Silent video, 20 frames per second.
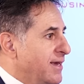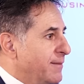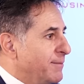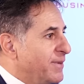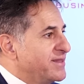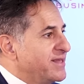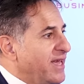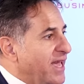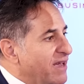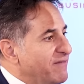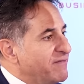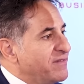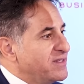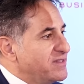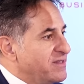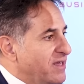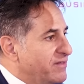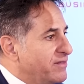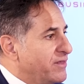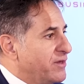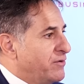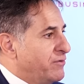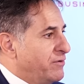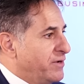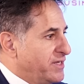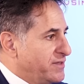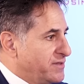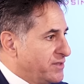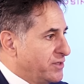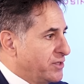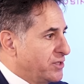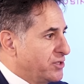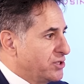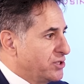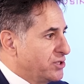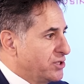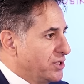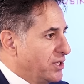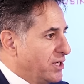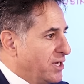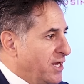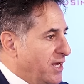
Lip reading: But they haven't done their research.